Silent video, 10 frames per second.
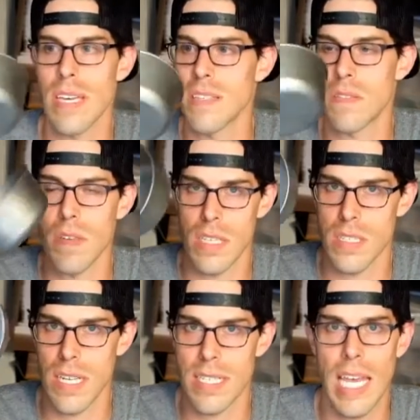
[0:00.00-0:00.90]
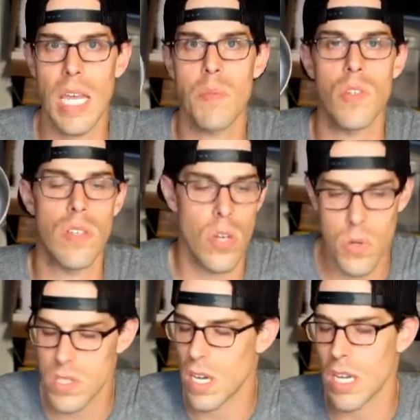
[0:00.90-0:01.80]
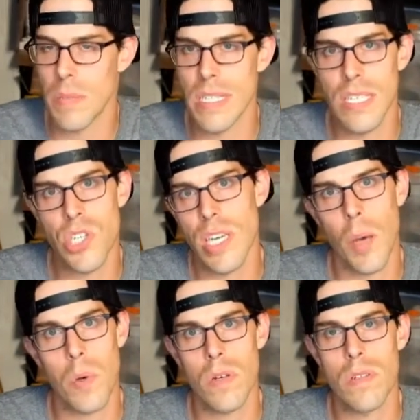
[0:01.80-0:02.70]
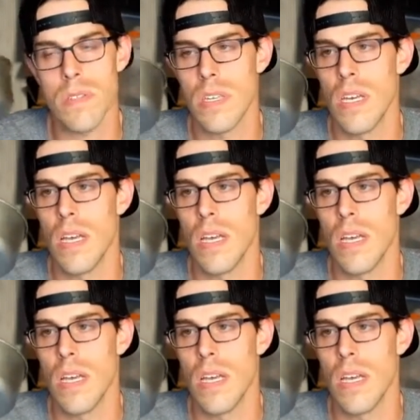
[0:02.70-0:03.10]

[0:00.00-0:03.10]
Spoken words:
It's titanium, so you know it's not going to be leaching chemicals.